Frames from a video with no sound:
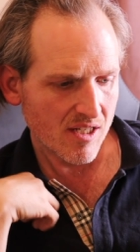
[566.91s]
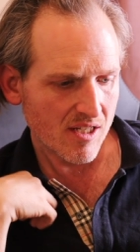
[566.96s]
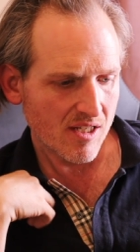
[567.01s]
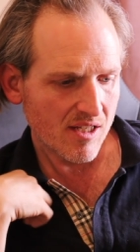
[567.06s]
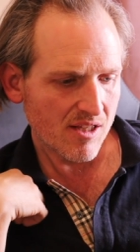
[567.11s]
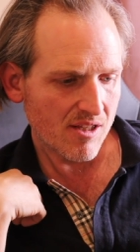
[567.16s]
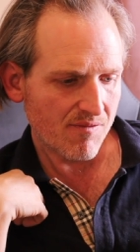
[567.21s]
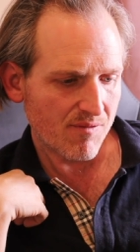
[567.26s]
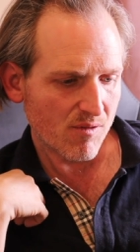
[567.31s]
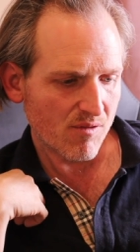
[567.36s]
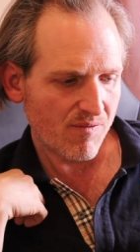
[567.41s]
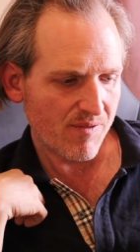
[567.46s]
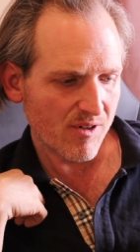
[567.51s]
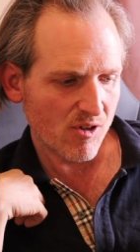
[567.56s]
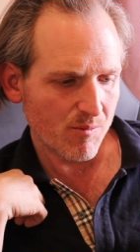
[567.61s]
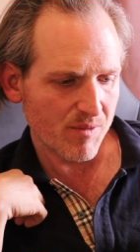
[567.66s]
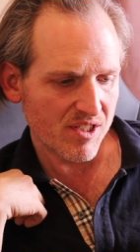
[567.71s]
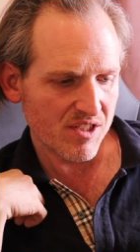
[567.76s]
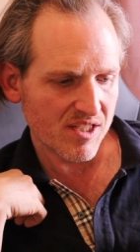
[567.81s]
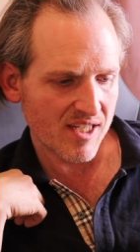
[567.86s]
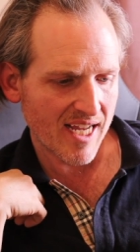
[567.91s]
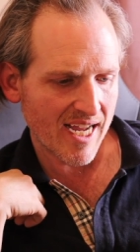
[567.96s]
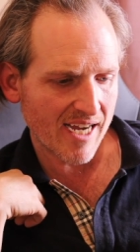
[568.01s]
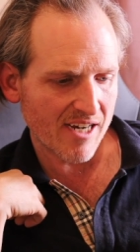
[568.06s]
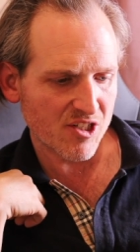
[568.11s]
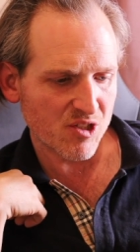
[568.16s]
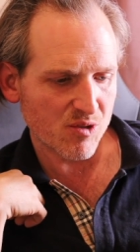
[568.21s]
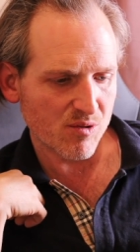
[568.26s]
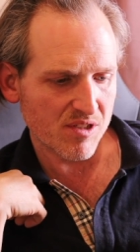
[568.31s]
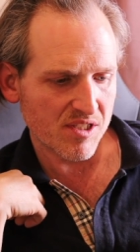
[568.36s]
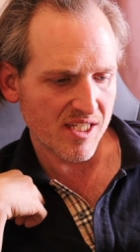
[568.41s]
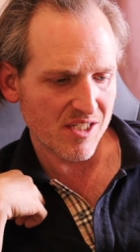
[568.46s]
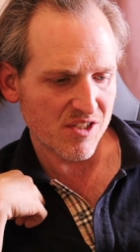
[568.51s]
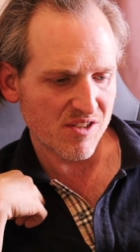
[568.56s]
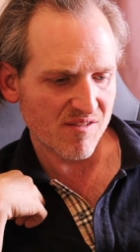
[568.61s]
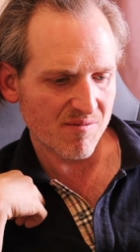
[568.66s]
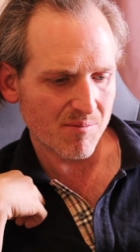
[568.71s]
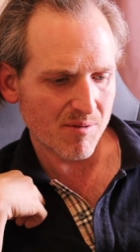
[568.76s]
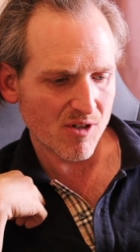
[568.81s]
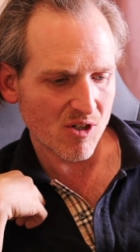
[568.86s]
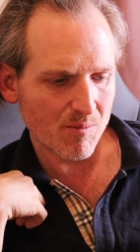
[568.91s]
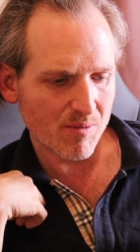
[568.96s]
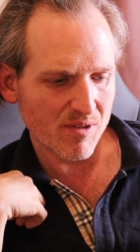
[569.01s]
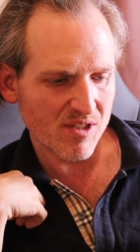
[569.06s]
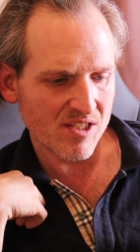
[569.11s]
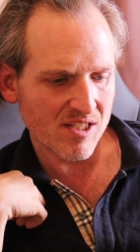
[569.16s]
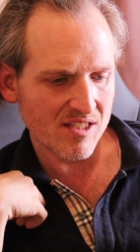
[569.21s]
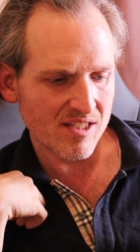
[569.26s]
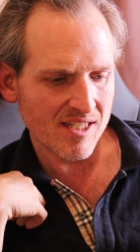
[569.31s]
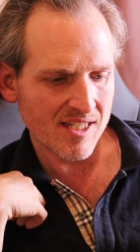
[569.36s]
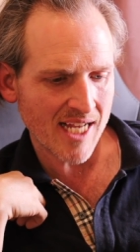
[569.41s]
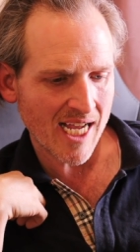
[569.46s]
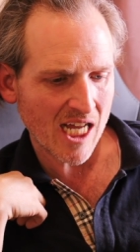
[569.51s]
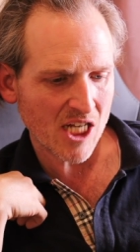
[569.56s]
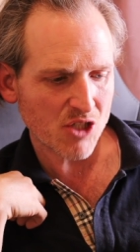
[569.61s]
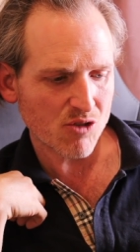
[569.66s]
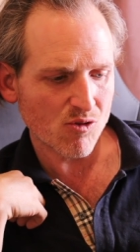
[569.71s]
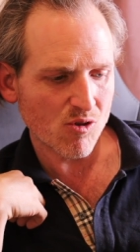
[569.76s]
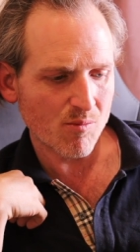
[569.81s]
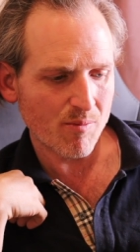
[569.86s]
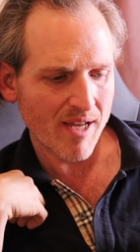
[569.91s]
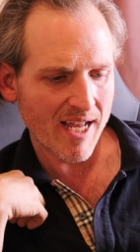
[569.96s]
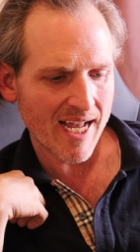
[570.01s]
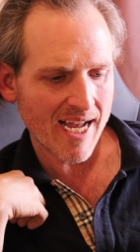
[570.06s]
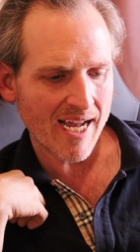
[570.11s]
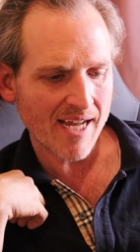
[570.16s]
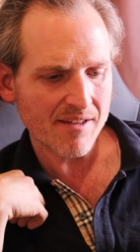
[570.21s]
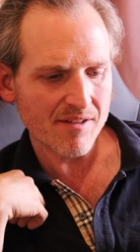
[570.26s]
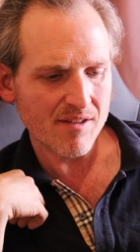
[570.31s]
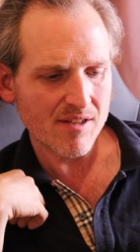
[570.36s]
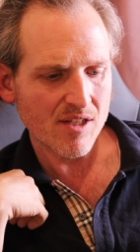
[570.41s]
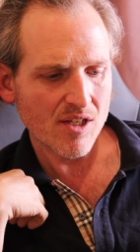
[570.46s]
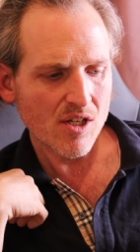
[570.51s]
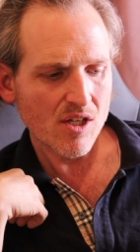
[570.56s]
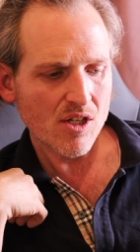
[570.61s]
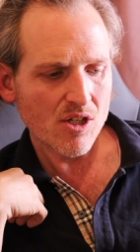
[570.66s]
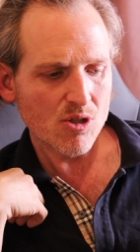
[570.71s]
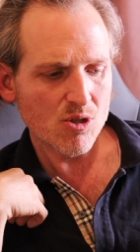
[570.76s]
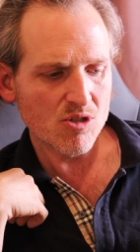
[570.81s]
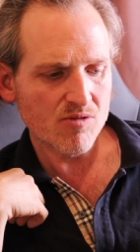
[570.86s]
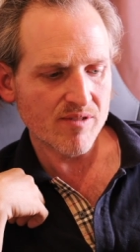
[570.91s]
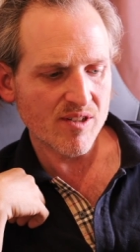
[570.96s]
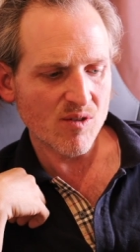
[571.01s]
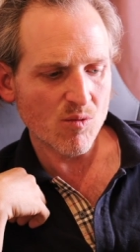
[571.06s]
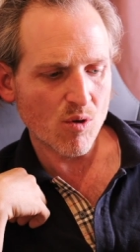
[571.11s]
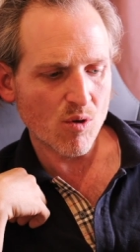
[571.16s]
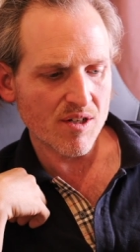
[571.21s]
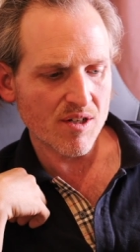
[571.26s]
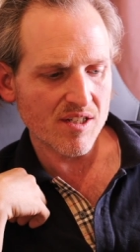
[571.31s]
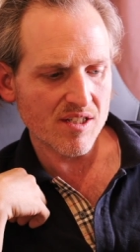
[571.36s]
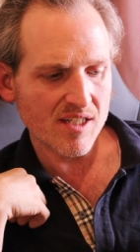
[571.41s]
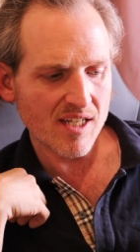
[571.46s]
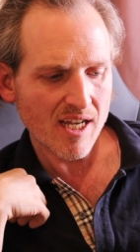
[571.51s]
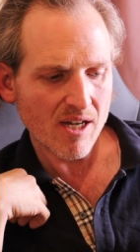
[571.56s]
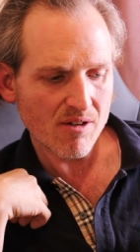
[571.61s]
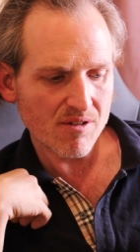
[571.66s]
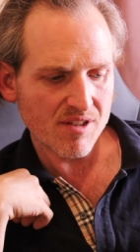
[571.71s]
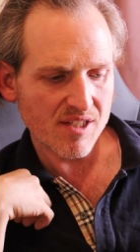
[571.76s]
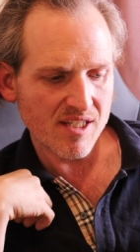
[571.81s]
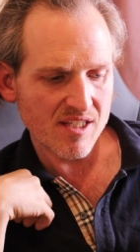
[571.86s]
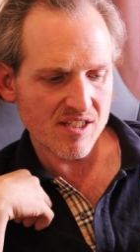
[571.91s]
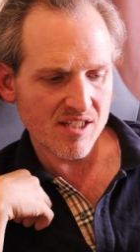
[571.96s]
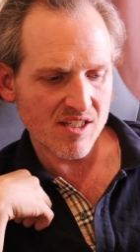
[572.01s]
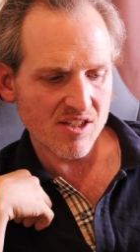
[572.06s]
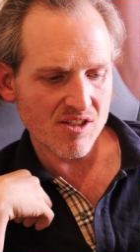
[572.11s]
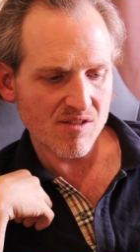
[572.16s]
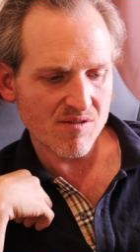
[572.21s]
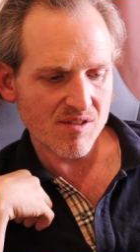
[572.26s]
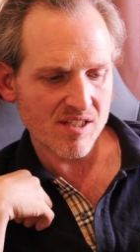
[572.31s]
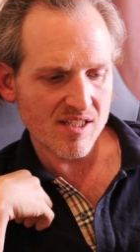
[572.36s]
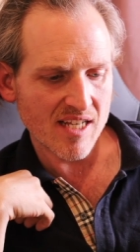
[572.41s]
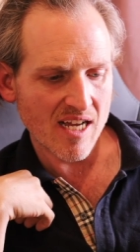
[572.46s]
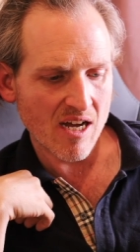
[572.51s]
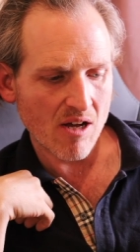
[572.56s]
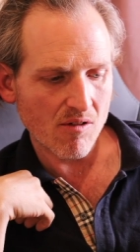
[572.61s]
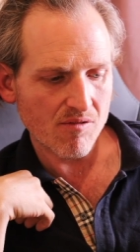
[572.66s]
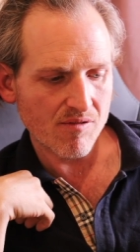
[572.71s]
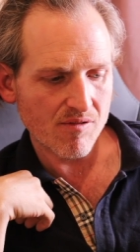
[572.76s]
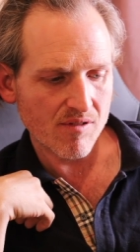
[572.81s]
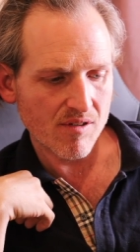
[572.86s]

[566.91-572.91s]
The fulfillment and actualization of purpose is a natural path whose reward is a healthy sense of self